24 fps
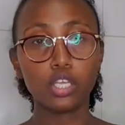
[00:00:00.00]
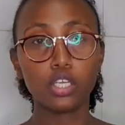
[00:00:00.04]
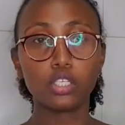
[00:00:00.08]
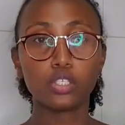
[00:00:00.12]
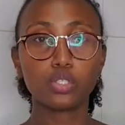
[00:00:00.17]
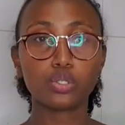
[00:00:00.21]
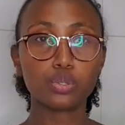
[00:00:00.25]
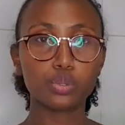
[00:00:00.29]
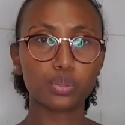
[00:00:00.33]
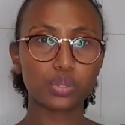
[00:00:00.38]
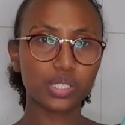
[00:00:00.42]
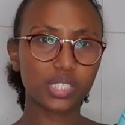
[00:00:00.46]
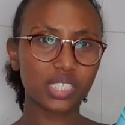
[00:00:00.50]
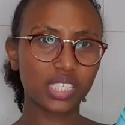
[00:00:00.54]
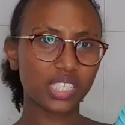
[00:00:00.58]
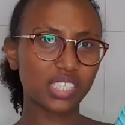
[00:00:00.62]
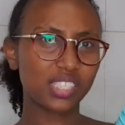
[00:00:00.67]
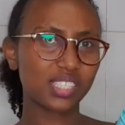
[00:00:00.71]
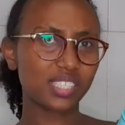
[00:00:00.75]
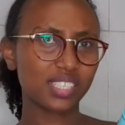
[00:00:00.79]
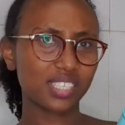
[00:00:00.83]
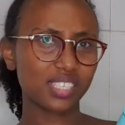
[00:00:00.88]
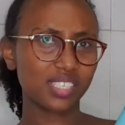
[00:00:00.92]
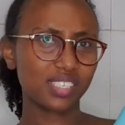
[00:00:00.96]

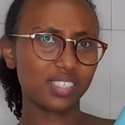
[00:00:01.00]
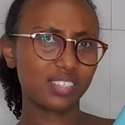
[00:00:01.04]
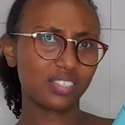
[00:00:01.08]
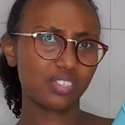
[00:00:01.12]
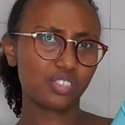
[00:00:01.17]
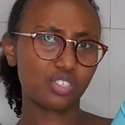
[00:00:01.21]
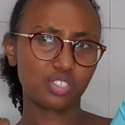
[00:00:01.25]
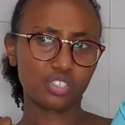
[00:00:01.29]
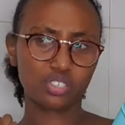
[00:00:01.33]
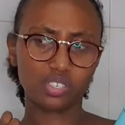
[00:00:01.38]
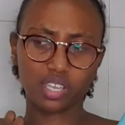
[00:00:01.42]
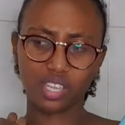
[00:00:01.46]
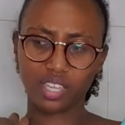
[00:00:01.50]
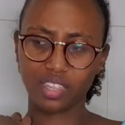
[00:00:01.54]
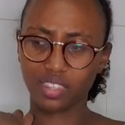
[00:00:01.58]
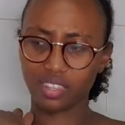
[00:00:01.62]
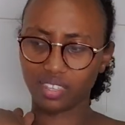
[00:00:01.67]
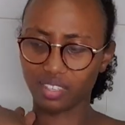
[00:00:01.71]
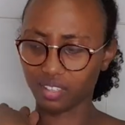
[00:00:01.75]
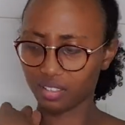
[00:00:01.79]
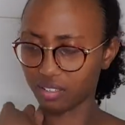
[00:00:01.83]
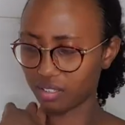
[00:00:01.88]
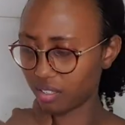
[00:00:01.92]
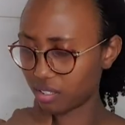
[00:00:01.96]
260 each, I
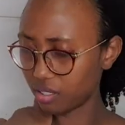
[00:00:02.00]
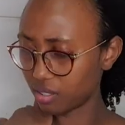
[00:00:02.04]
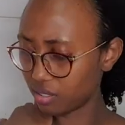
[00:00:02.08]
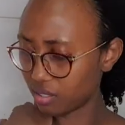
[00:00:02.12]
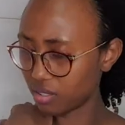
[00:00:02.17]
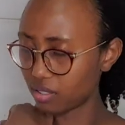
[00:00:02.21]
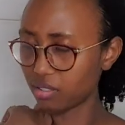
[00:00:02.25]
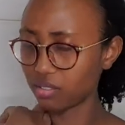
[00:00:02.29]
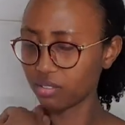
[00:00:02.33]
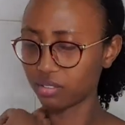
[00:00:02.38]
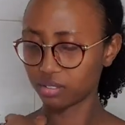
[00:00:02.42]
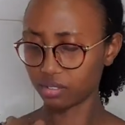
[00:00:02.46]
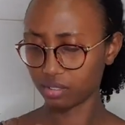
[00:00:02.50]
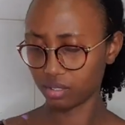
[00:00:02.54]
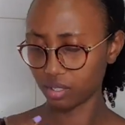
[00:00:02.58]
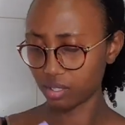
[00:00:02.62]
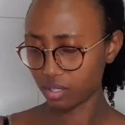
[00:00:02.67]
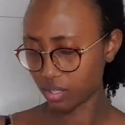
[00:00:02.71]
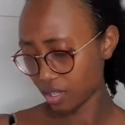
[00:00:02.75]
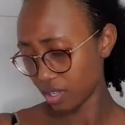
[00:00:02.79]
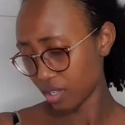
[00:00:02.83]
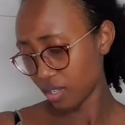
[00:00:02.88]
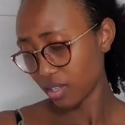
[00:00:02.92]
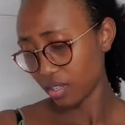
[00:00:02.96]
think.
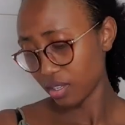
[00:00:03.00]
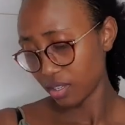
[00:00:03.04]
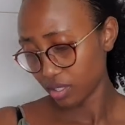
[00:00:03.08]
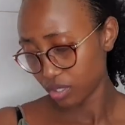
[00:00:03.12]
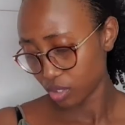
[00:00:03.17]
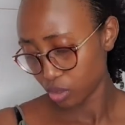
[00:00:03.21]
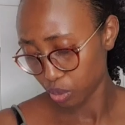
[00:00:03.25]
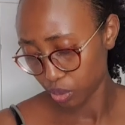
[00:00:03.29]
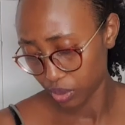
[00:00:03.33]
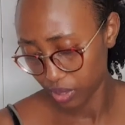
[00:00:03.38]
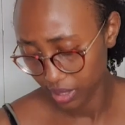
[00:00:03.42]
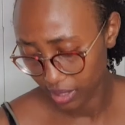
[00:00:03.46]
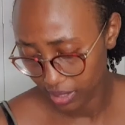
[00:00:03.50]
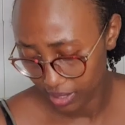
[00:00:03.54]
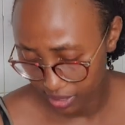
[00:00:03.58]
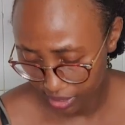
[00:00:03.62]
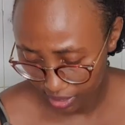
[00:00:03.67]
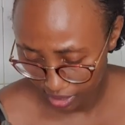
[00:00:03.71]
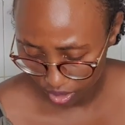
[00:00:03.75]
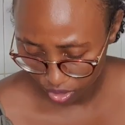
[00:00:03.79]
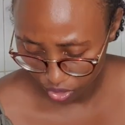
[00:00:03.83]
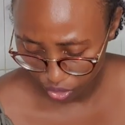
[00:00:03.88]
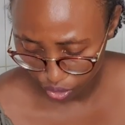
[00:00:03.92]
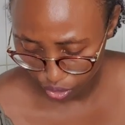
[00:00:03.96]
260
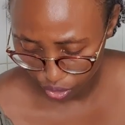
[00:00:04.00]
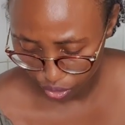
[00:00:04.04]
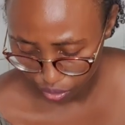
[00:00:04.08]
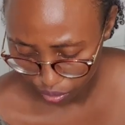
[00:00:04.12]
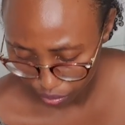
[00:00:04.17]
each.